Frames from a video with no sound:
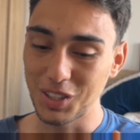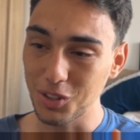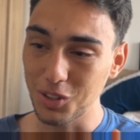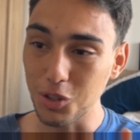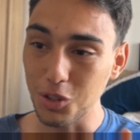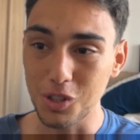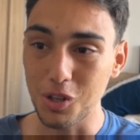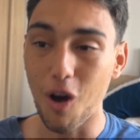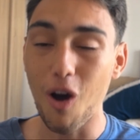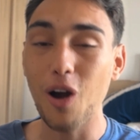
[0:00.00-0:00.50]

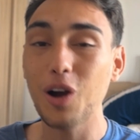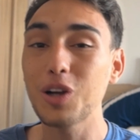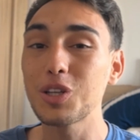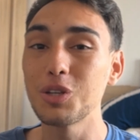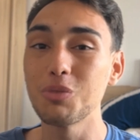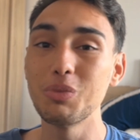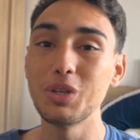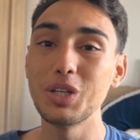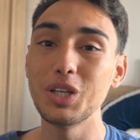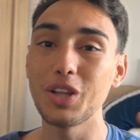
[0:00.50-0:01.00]
talk
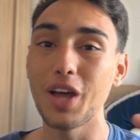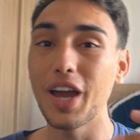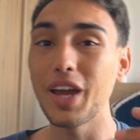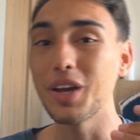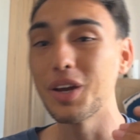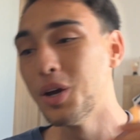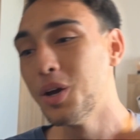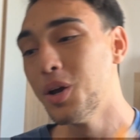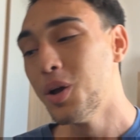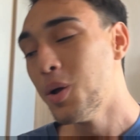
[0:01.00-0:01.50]
to me, like
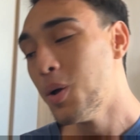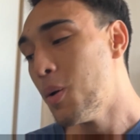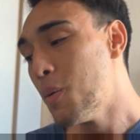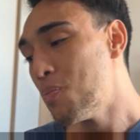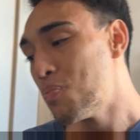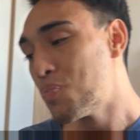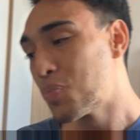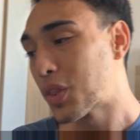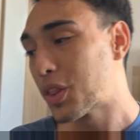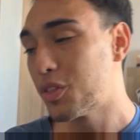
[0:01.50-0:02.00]

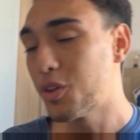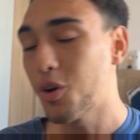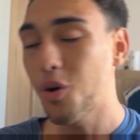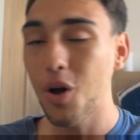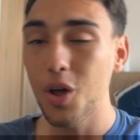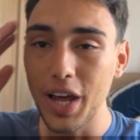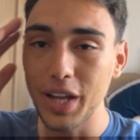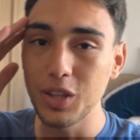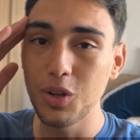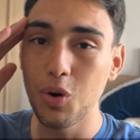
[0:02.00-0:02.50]

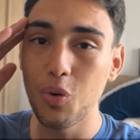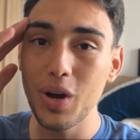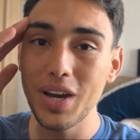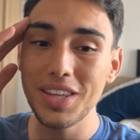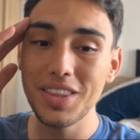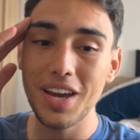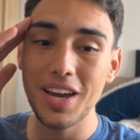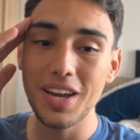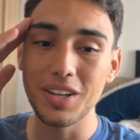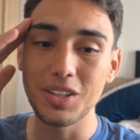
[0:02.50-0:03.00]
the way
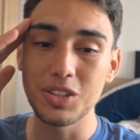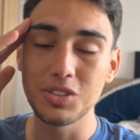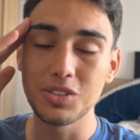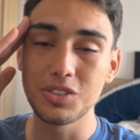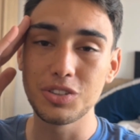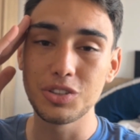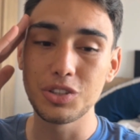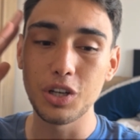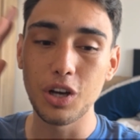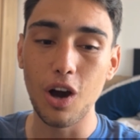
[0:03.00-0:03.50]
that
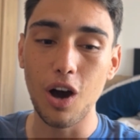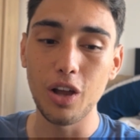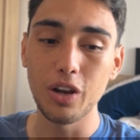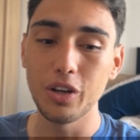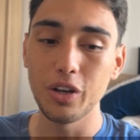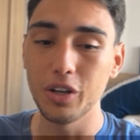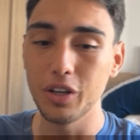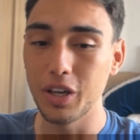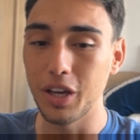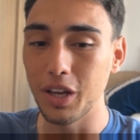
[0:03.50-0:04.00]

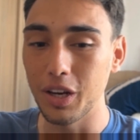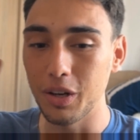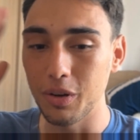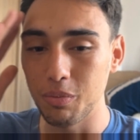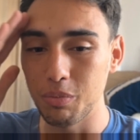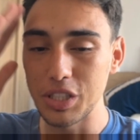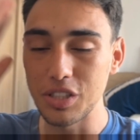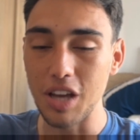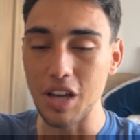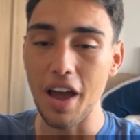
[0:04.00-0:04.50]
Tagalog and
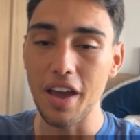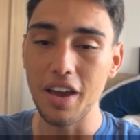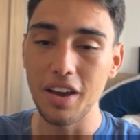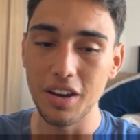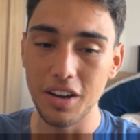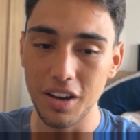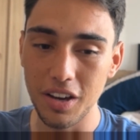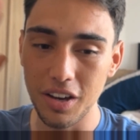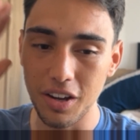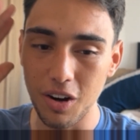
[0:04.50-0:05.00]

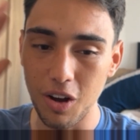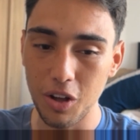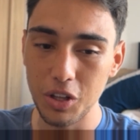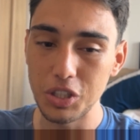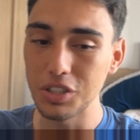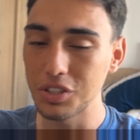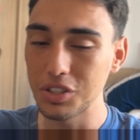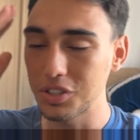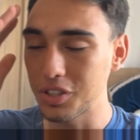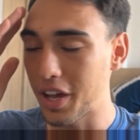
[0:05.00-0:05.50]
Bisaya and all
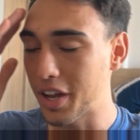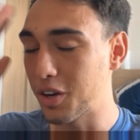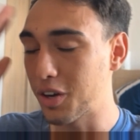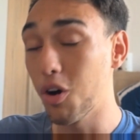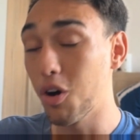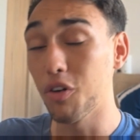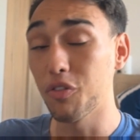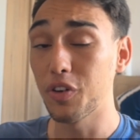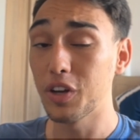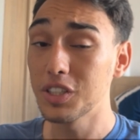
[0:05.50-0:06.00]
this, like,
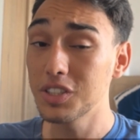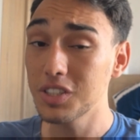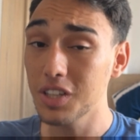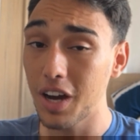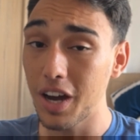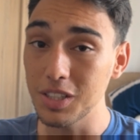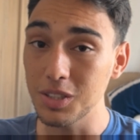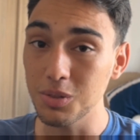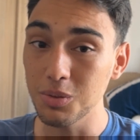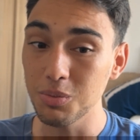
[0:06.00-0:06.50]
no offense
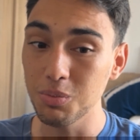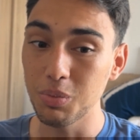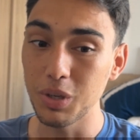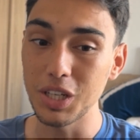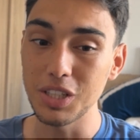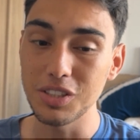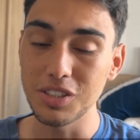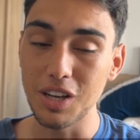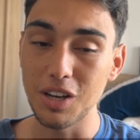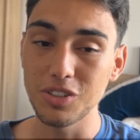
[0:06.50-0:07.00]
guys, but
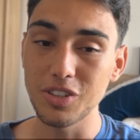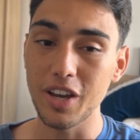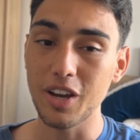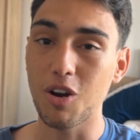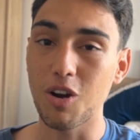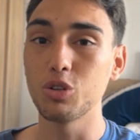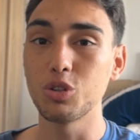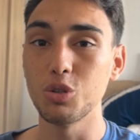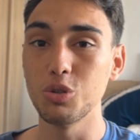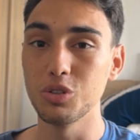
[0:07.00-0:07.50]
it sounds like
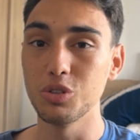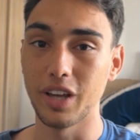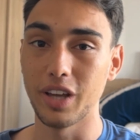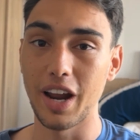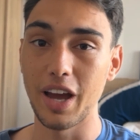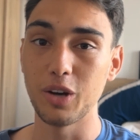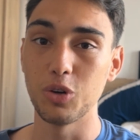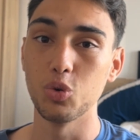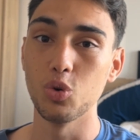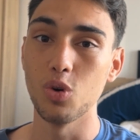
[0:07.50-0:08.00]
cartoons that
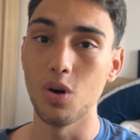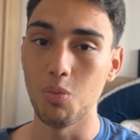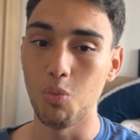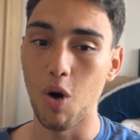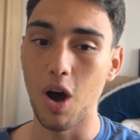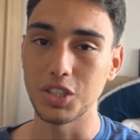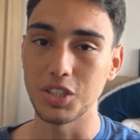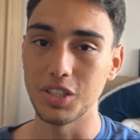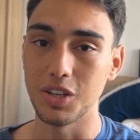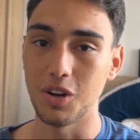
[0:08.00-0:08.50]
I grew up
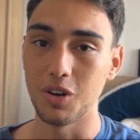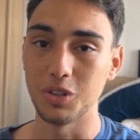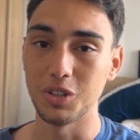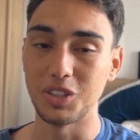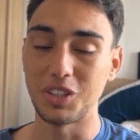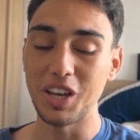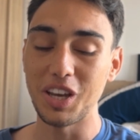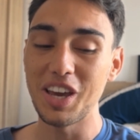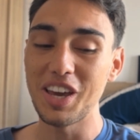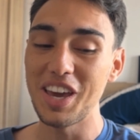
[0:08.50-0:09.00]
watching on the
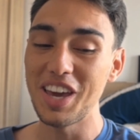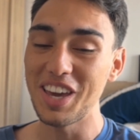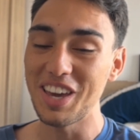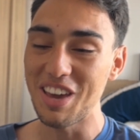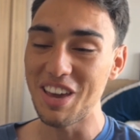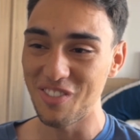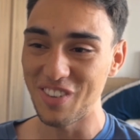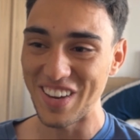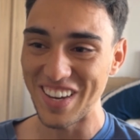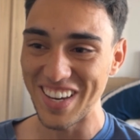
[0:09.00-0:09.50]

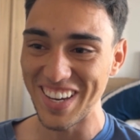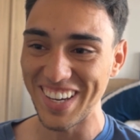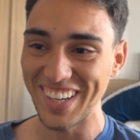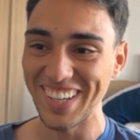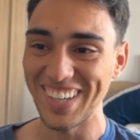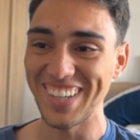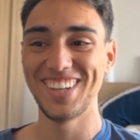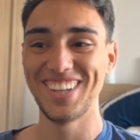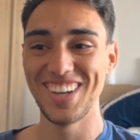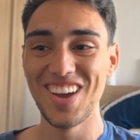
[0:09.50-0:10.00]
TV.
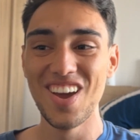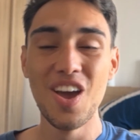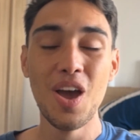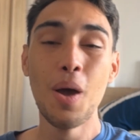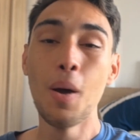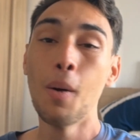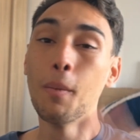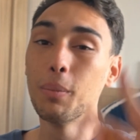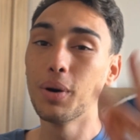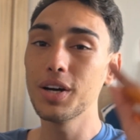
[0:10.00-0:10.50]

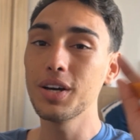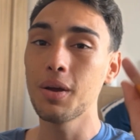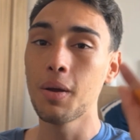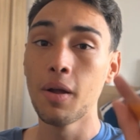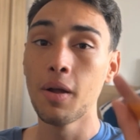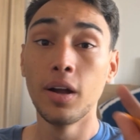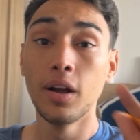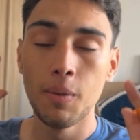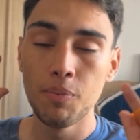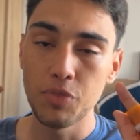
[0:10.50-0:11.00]
But
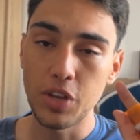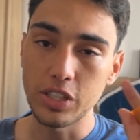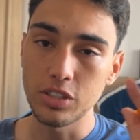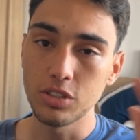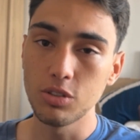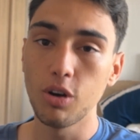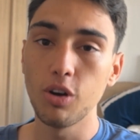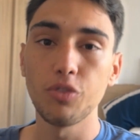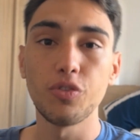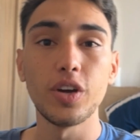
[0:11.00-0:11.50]
that's
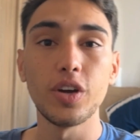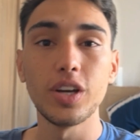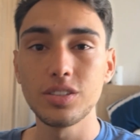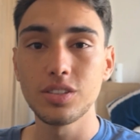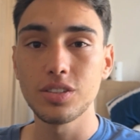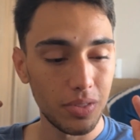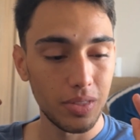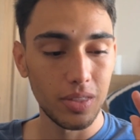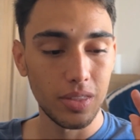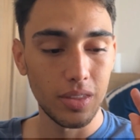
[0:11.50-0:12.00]
no
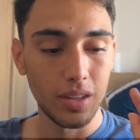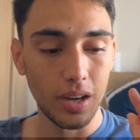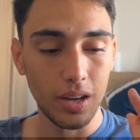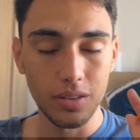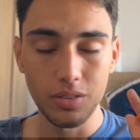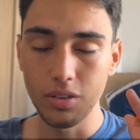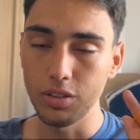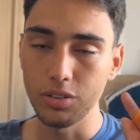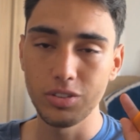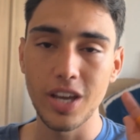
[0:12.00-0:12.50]
offense.
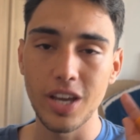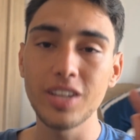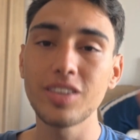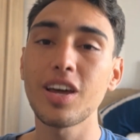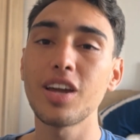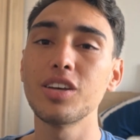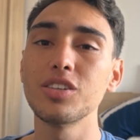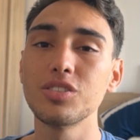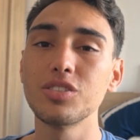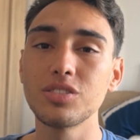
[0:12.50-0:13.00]
Take
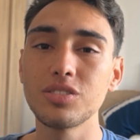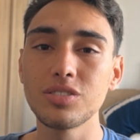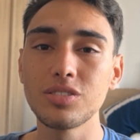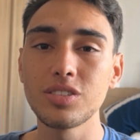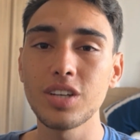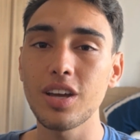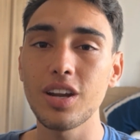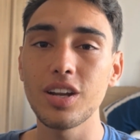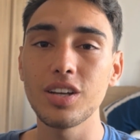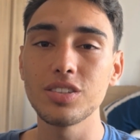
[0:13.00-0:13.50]
that
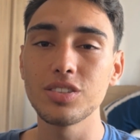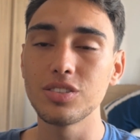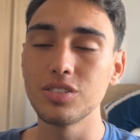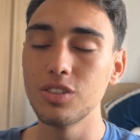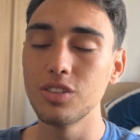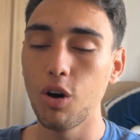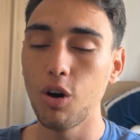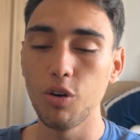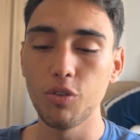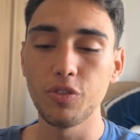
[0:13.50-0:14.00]
as
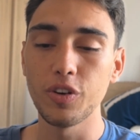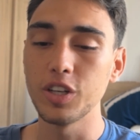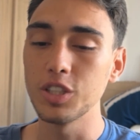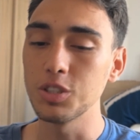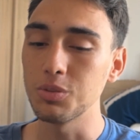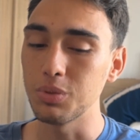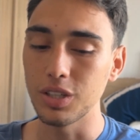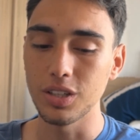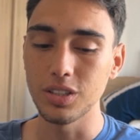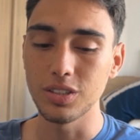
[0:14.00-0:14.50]
no offense,
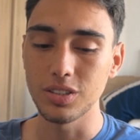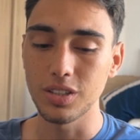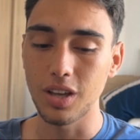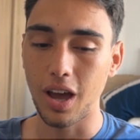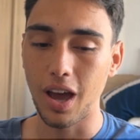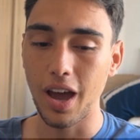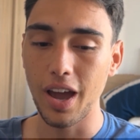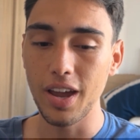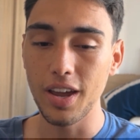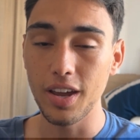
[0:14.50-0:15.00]
because
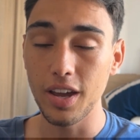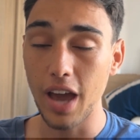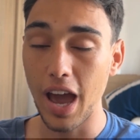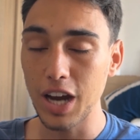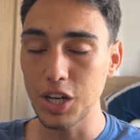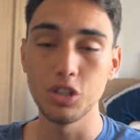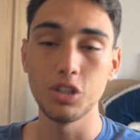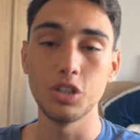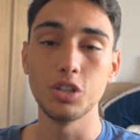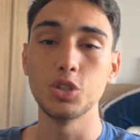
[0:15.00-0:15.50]
I
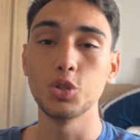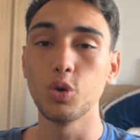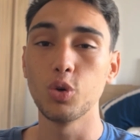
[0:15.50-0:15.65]
actually enjoy